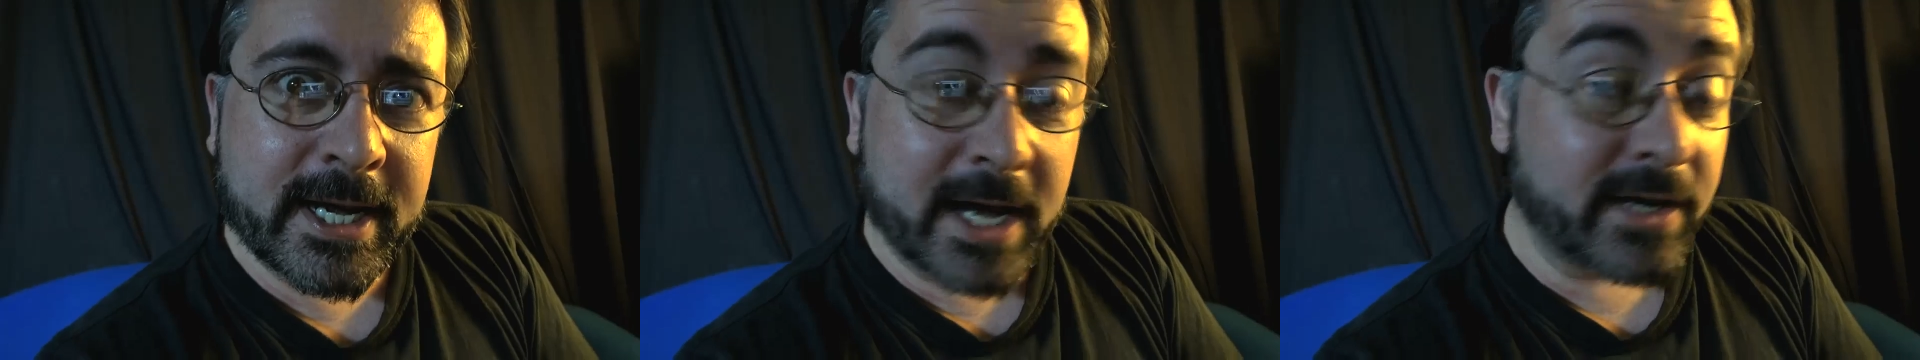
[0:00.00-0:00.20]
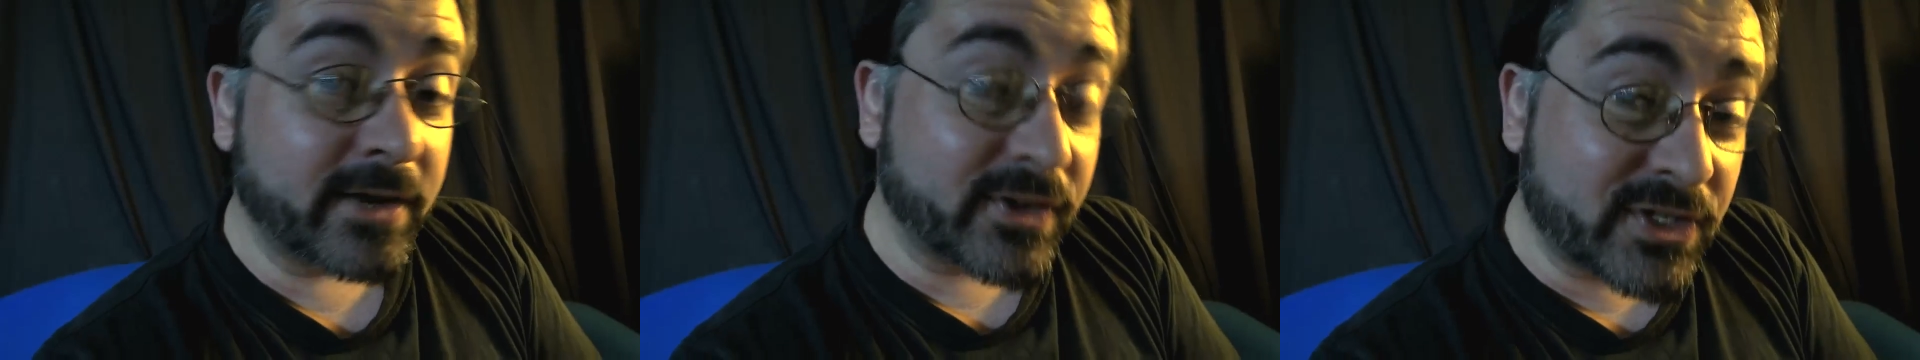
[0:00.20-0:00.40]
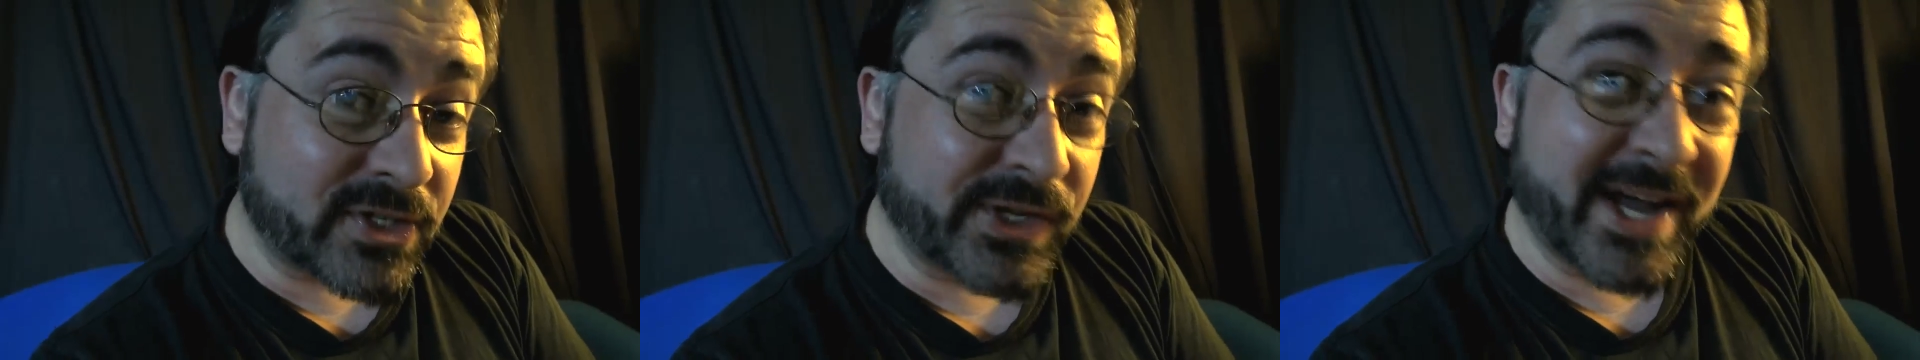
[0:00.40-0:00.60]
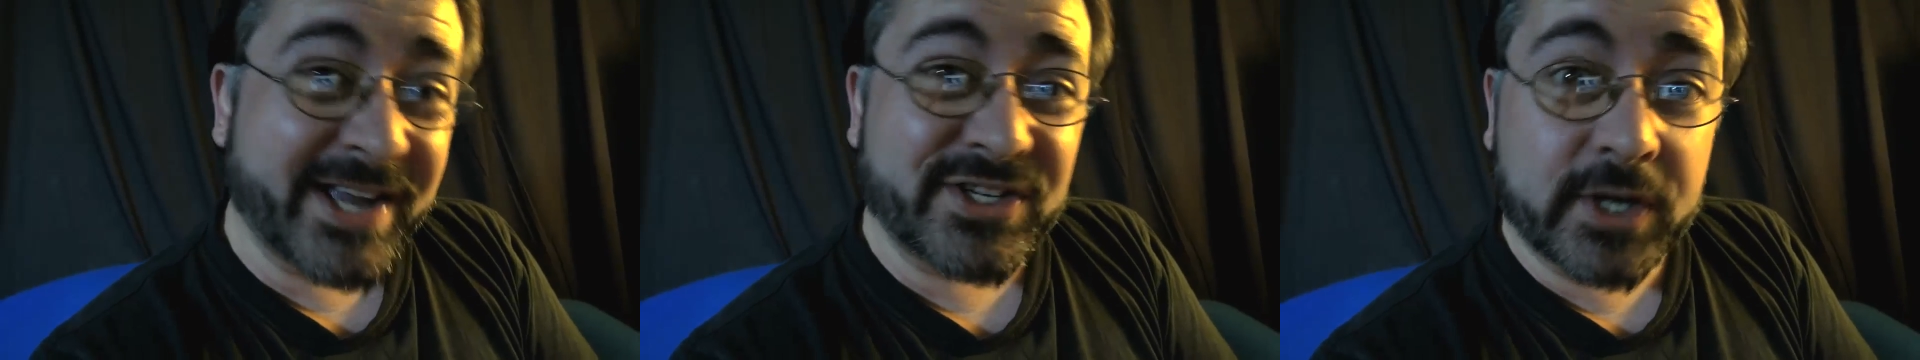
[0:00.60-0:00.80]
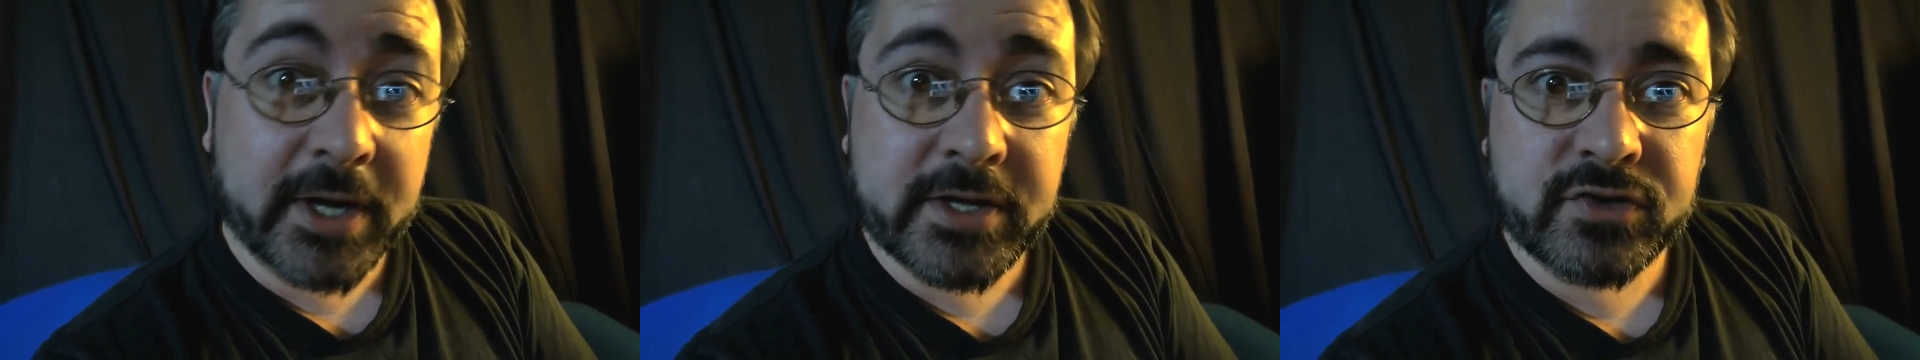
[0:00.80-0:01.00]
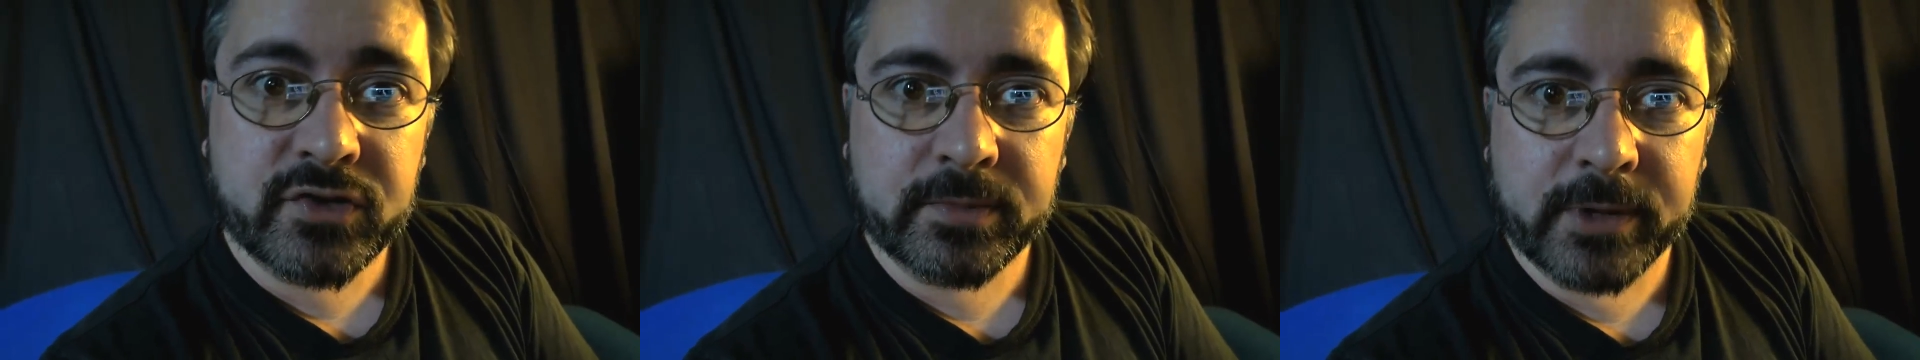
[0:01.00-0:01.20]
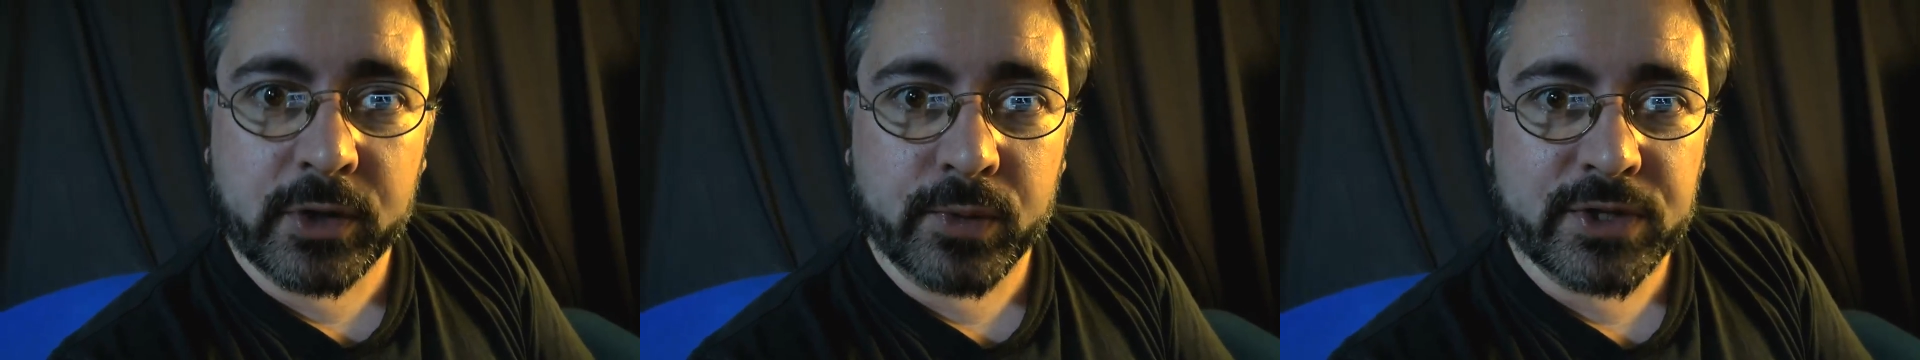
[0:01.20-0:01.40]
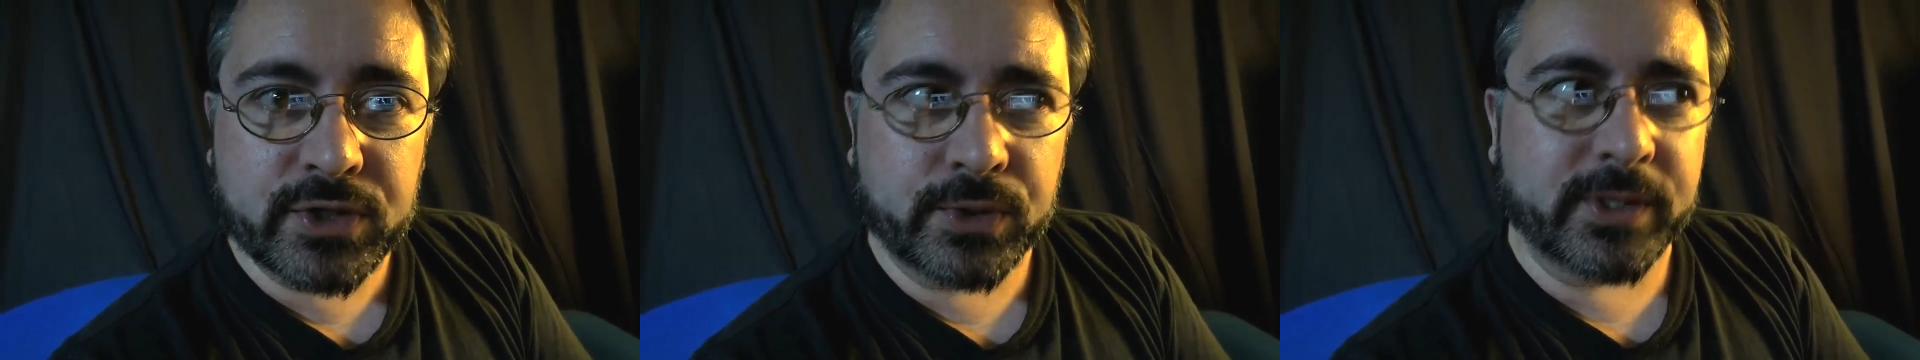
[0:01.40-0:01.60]
Another slight change from the
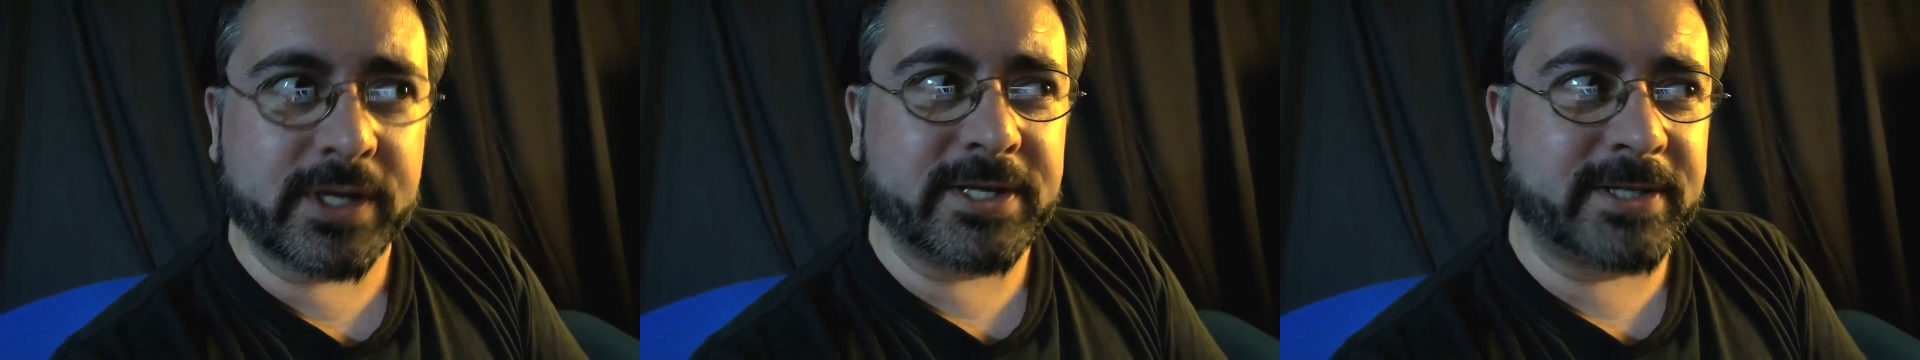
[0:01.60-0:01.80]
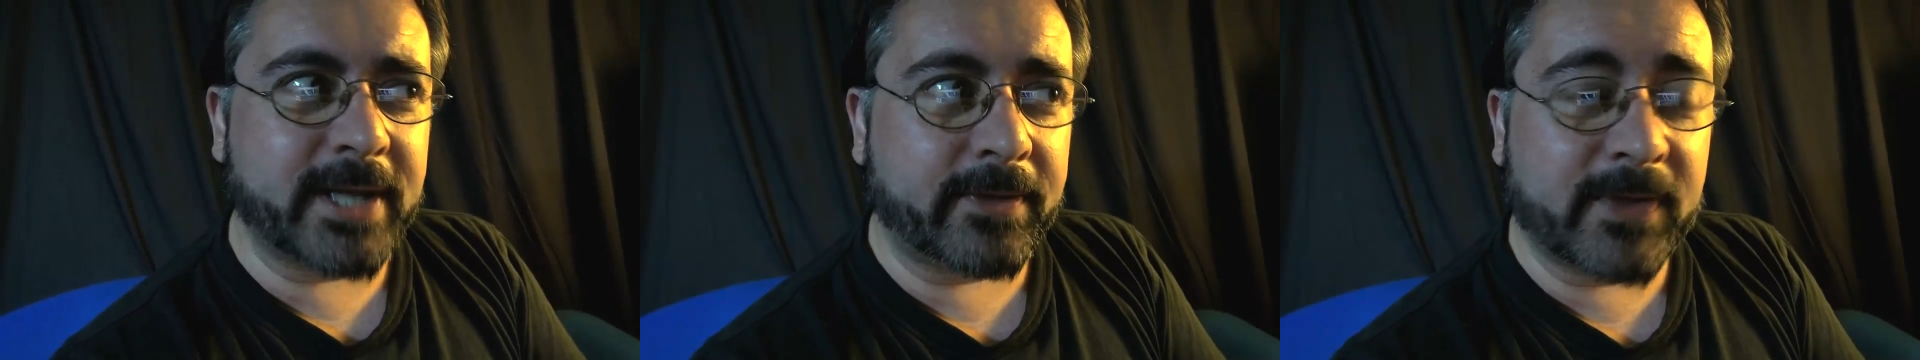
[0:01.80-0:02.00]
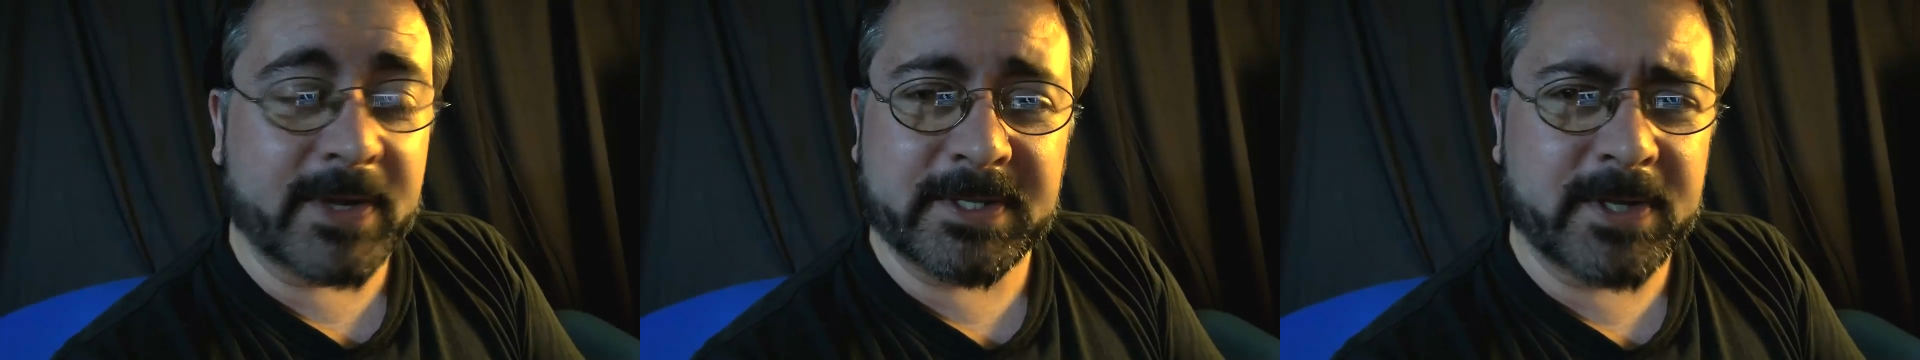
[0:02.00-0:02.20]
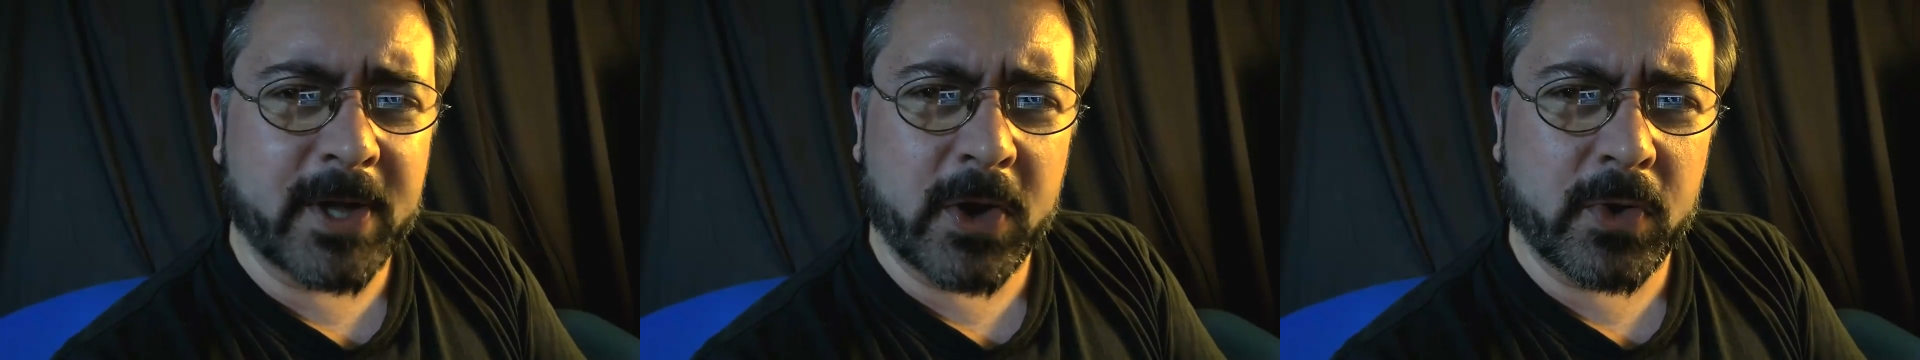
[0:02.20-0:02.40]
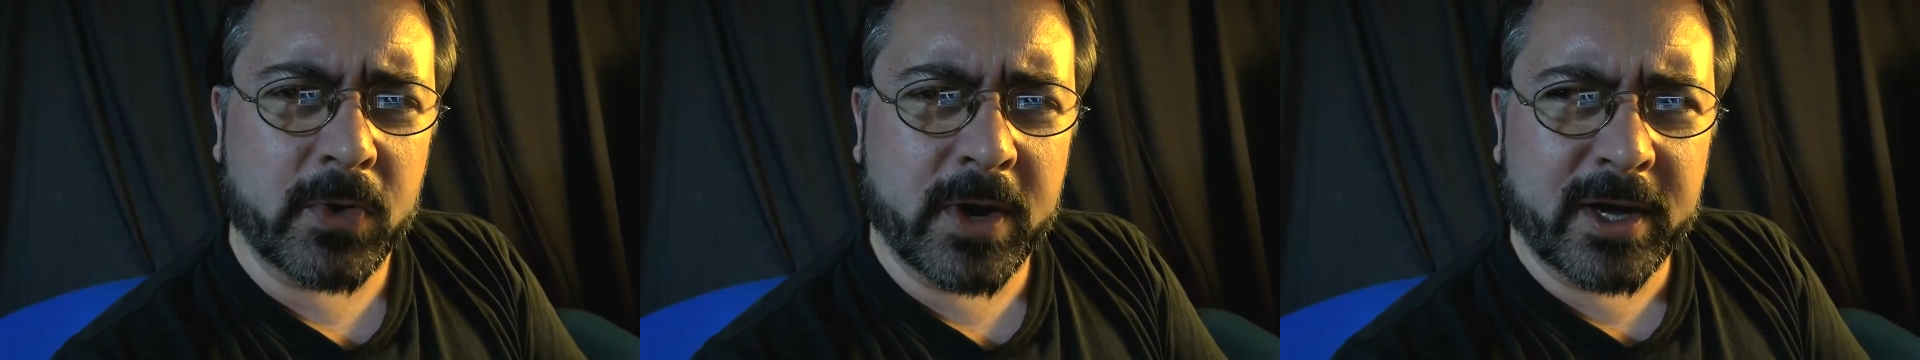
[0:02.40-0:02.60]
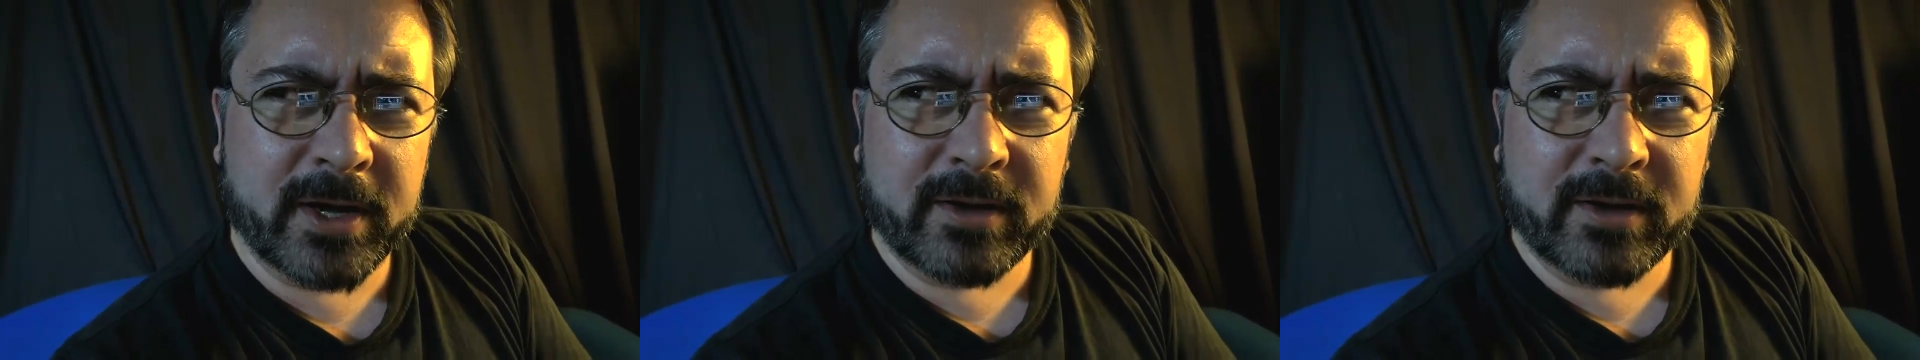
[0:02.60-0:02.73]
original is that there's no,